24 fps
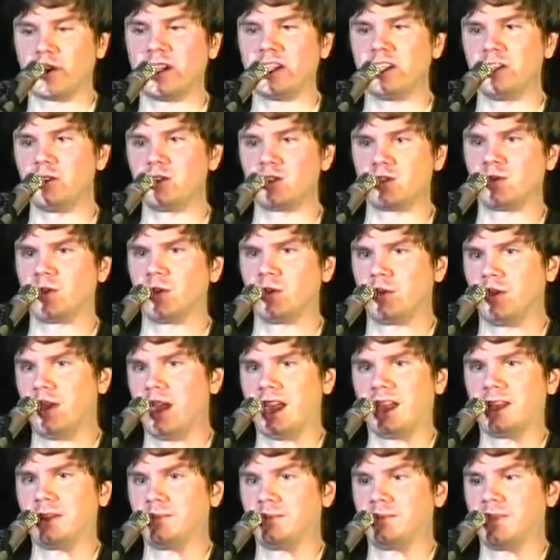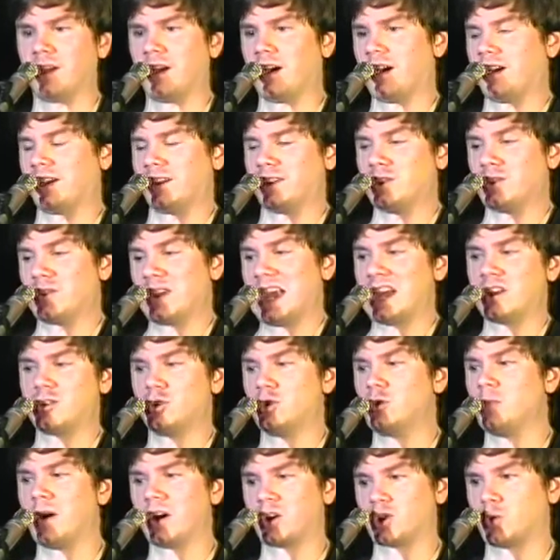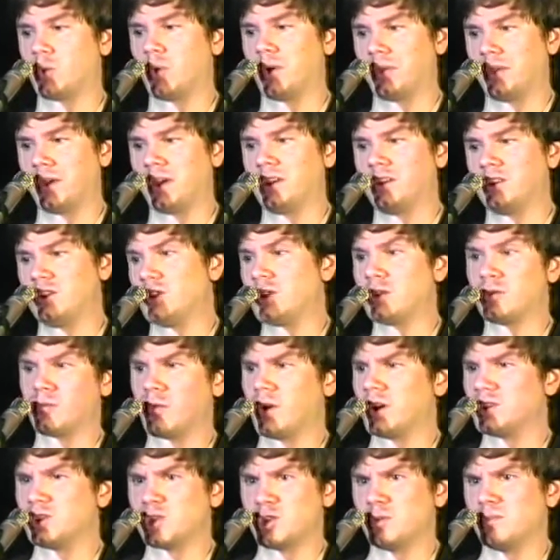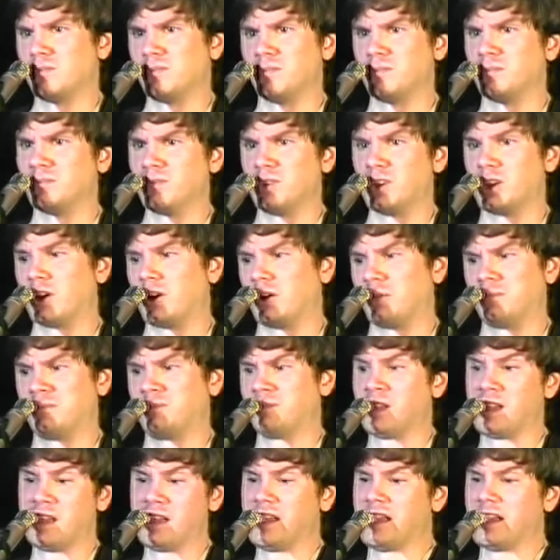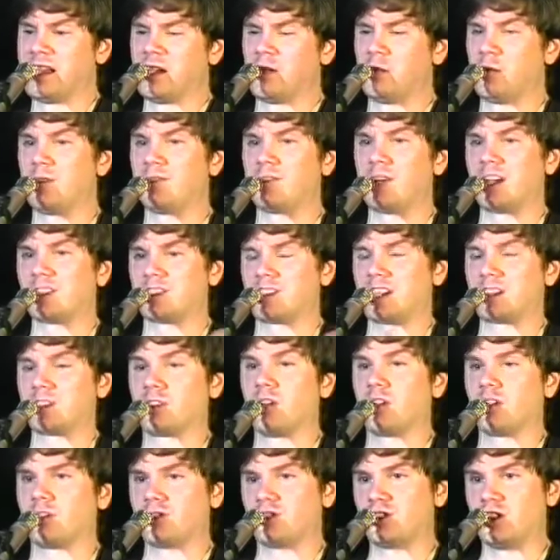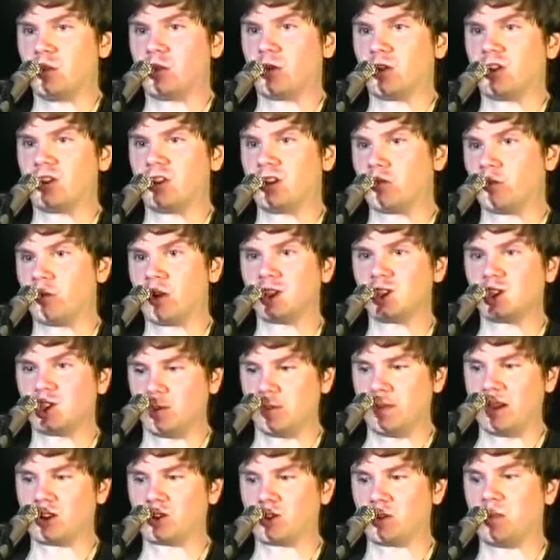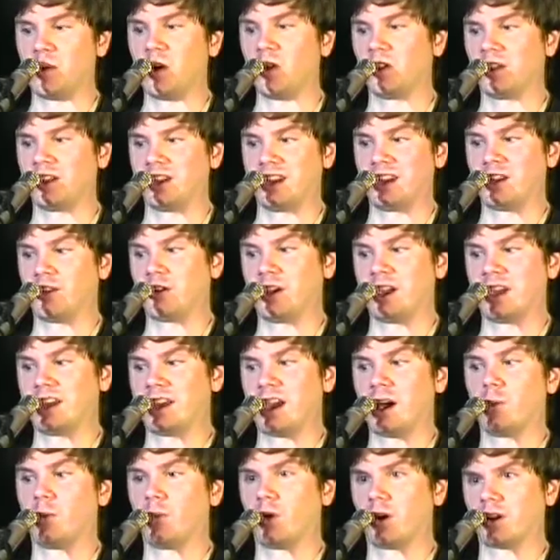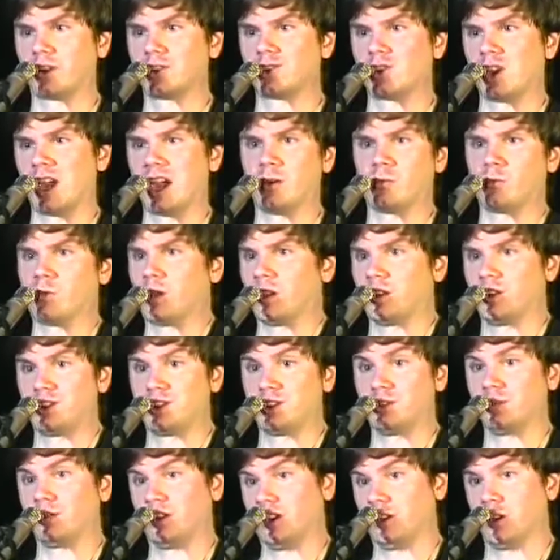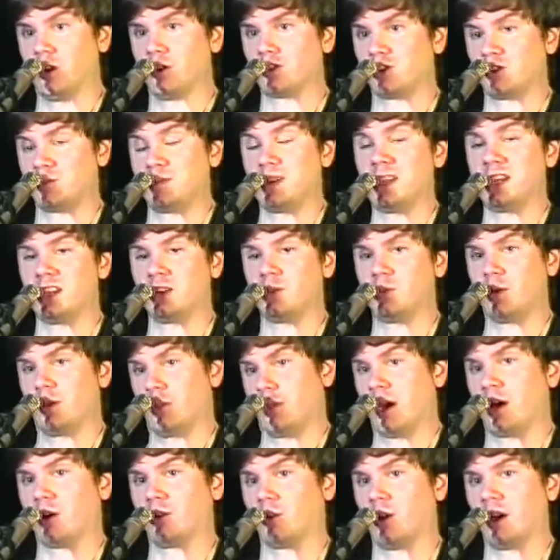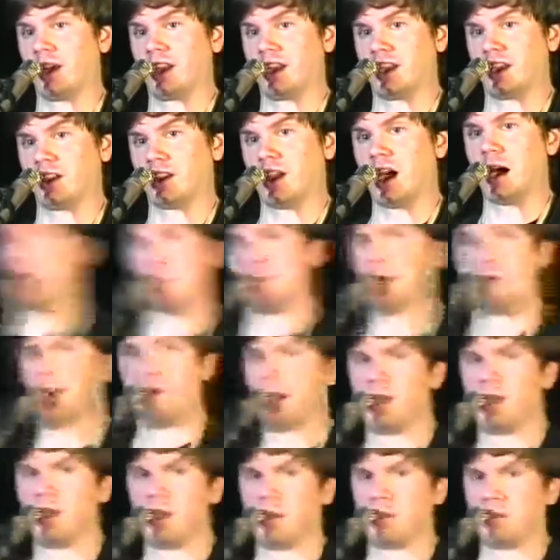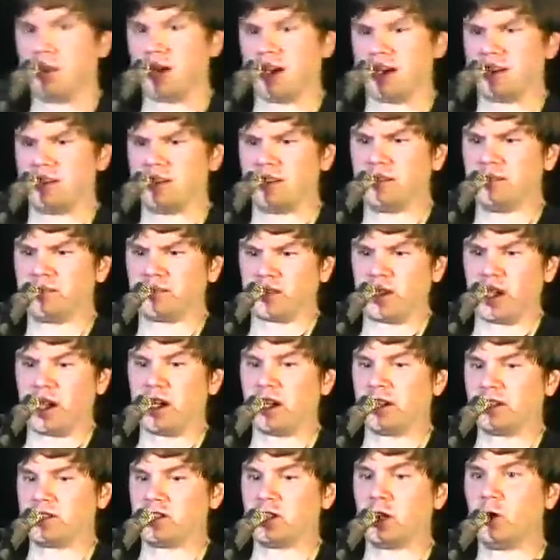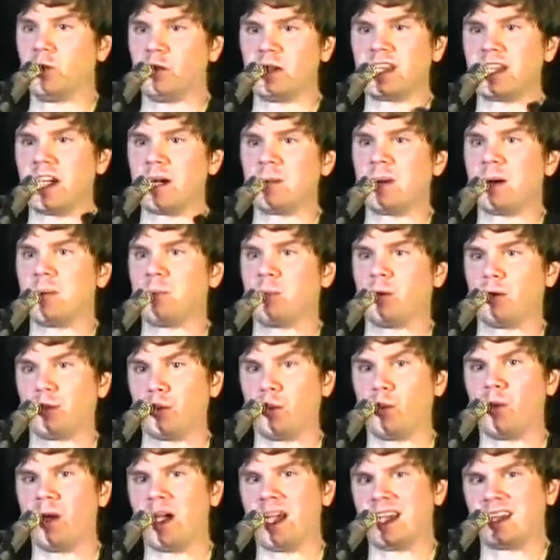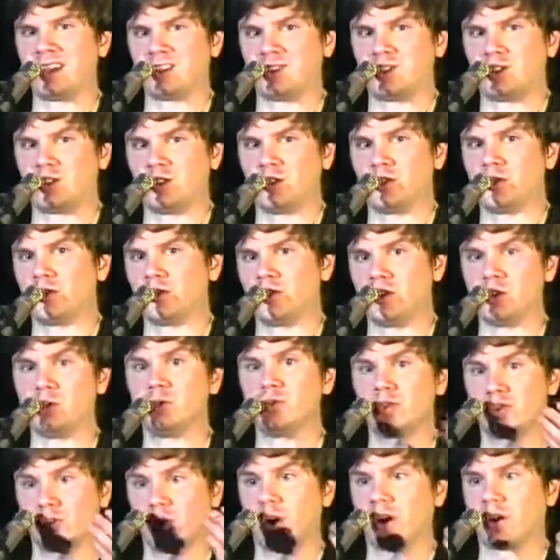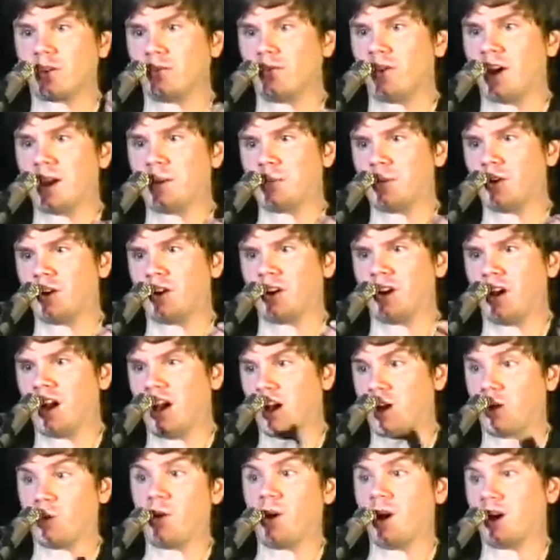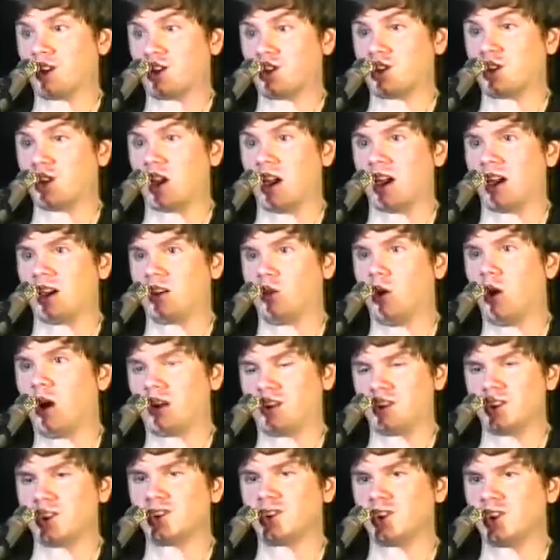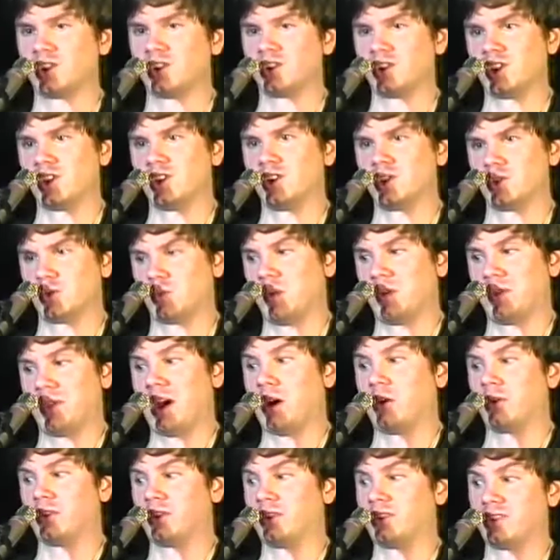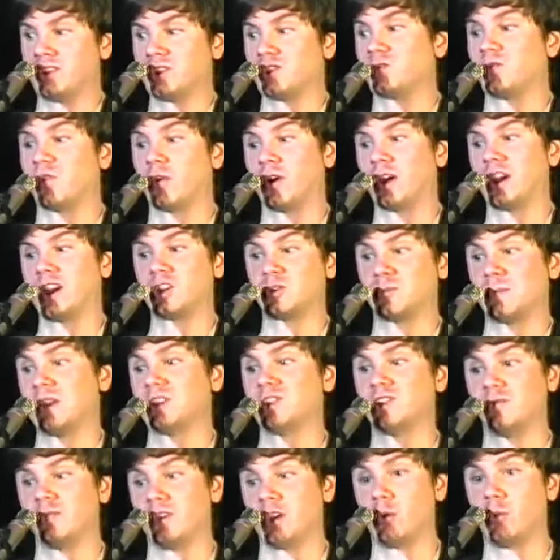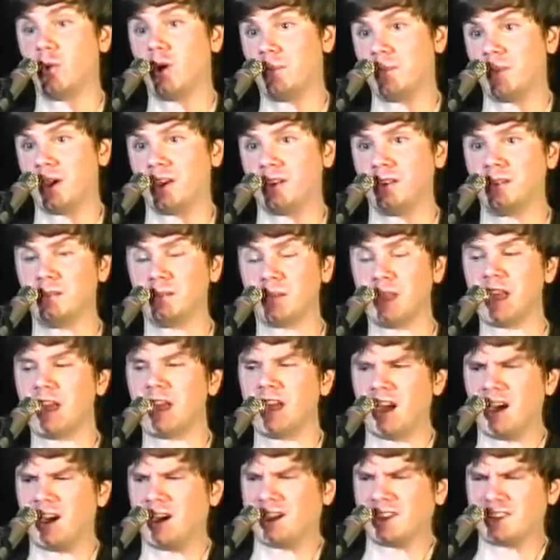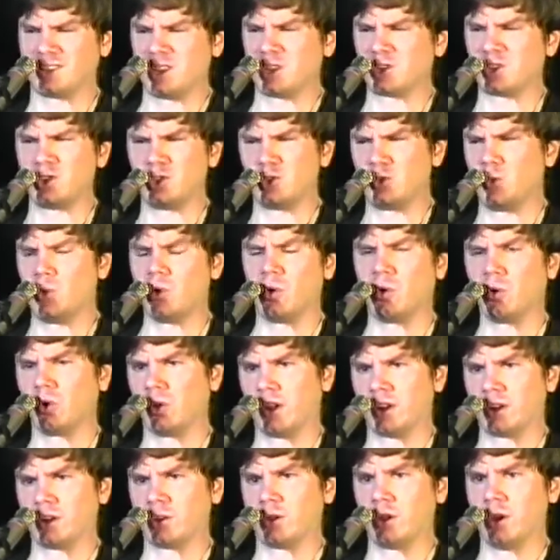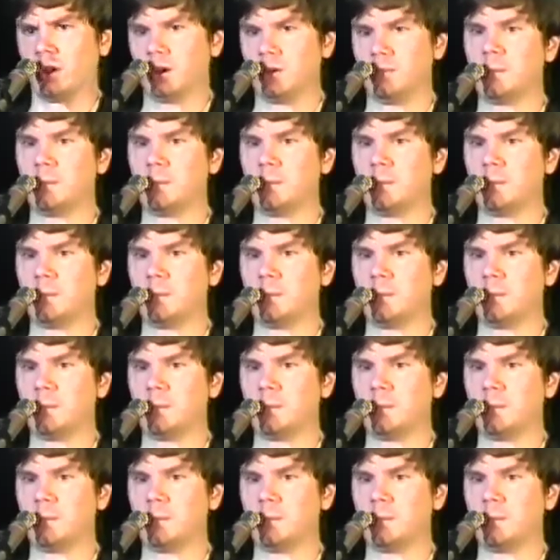useful thing. Uh, you can't do much with it. You can run some, you know, we've got technology where you can run some metropolitan area networks at relatively low speed without lighting it up. But until we come up with a way to use dark fiber across uh, long distances without this very expensive equipment, uh, it doesn't do a whole lot of good.